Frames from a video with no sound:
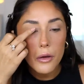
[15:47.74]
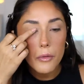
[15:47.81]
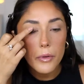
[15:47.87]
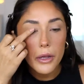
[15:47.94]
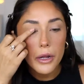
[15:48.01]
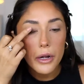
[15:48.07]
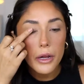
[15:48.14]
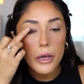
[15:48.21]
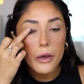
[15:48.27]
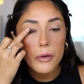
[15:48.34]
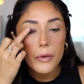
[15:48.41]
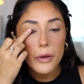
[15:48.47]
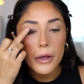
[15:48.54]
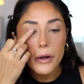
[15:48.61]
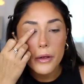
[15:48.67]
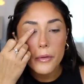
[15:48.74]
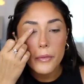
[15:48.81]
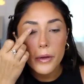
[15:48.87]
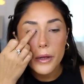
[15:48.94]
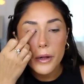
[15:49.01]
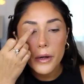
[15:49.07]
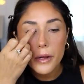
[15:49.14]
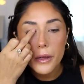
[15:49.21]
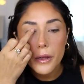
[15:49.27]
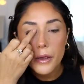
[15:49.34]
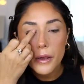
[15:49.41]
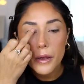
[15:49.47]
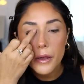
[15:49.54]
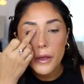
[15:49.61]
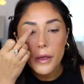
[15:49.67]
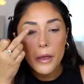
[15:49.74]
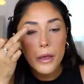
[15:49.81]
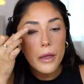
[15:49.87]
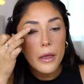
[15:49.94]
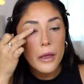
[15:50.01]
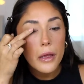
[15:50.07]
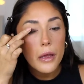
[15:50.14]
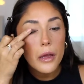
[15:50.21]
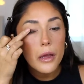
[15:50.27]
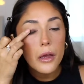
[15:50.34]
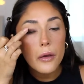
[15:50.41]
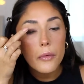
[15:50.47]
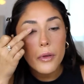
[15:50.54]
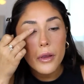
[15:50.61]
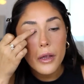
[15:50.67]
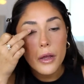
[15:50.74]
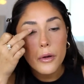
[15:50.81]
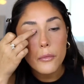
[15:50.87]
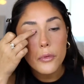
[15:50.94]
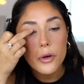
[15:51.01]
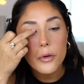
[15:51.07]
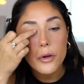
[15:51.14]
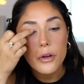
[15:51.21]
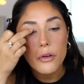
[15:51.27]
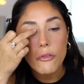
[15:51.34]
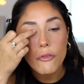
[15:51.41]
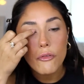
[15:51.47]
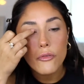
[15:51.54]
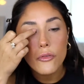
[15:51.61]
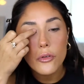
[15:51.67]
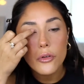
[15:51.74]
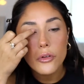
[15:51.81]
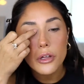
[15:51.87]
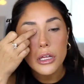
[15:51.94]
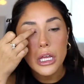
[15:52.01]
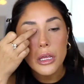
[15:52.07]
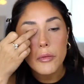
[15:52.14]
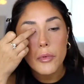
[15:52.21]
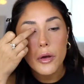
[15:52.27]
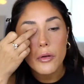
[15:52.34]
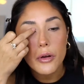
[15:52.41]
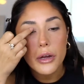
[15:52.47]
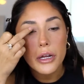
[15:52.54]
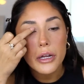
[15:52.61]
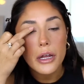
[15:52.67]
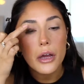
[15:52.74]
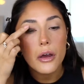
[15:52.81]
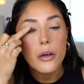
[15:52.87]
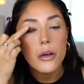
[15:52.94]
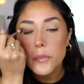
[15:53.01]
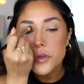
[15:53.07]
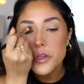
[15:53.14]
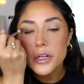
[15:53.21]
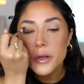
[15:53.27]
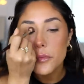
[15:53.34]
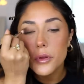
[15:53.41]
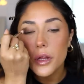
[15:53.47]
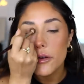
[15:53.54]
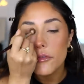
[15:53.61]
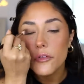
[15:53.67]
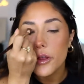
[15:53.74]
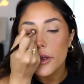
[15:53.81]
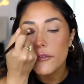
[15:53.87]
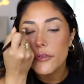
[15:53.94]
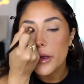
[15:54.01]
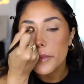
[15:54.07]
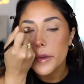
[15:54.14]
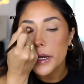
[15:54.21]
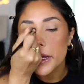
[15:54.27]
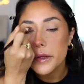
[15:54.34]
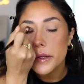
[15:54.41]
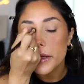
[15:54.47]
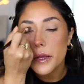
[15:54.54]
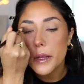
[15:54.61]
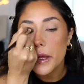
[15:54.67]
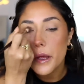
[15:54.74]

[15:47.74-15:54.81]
Oh my god, oh my god, oh my god. Oh my god, we're going full emo right now. I'm just gonna blend for like five minutes.